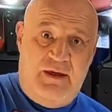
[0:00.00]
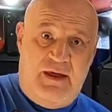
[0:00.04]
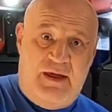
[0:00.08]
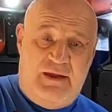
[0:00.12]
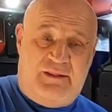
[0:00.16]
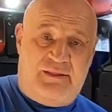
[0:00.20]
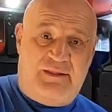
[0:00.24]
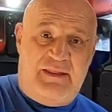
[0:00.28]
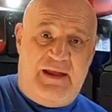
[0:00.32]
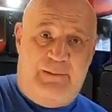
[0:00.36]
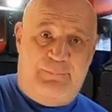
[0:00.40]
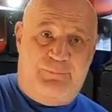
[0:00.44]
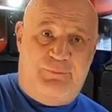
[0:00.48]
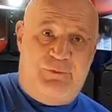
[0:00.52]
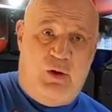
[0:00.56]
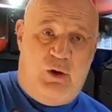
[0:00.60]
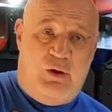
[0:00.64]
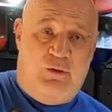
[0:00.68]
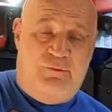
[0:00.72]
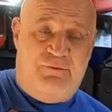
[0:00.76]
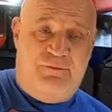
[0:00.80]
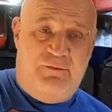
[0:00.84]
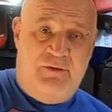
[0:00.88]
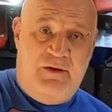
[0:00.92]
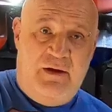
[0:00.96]
It snapped
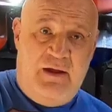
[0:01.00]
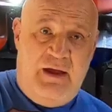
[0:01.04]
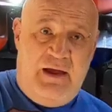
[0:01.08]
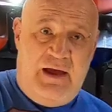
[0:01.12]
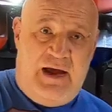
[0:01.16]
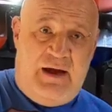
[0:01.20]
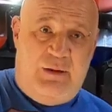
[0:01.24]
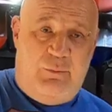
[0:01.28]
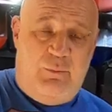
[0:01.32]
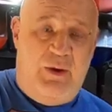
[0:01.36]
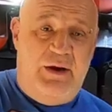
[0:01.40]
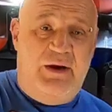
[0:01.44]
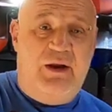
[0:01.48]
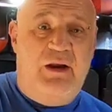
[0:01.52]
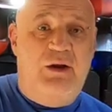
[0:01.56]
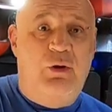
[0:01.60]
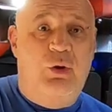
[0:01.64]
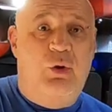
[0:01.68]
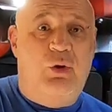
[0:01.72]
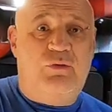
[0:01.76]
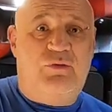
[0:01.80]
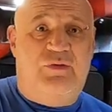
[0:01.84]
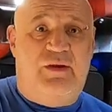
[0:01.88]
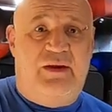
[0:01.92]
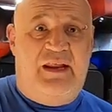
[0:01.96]
off. And when I
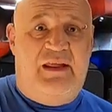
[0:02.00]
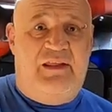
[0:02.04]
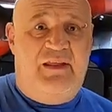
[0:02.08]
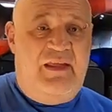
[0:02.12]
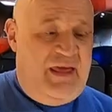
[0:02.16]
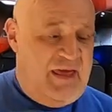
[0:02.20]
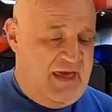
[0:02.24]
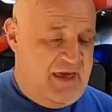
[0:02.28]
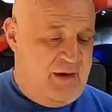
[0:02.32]
looked at it,